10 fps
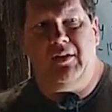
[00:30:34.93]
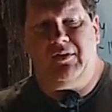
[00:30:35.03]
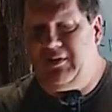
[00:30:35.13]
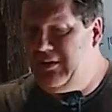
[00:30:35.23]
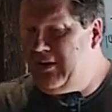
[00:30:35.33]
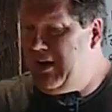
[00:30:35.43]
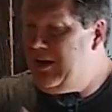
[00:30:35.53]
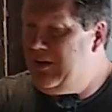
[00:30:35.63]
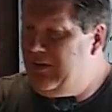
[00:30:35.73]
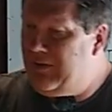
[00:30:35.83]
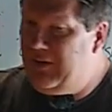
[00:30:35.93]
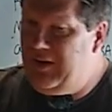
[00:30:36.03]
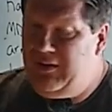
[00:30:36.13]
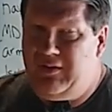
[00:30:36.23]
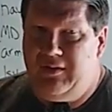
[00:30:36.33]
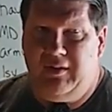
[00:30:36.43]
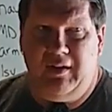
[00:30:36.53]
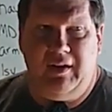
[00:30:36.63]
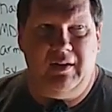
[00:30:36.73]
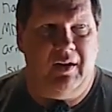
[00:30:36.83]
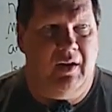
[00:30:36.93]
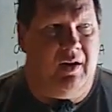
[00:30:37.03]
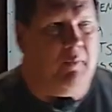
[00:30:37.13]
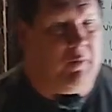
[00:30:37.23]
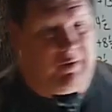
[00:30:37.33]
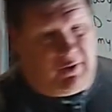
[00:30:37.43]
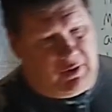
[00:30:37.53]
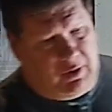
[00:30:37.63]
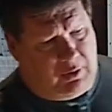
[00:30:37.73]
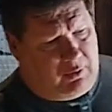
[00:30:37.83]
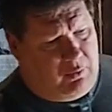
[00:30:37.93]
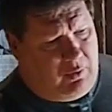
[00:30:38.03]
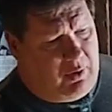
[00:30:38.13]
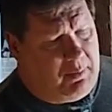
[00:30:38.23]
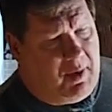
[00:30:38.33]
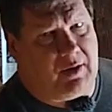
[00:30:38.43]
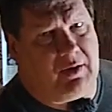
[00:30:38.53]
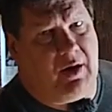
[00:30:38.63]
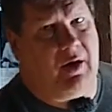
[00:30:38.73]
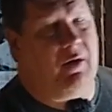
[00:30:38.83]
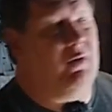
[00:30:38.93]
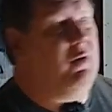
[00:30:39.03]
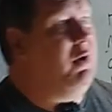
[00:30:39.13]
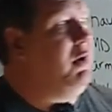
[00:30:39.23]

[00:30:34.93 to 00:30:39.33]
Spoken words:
last year to end the season? But they got their quarterback now.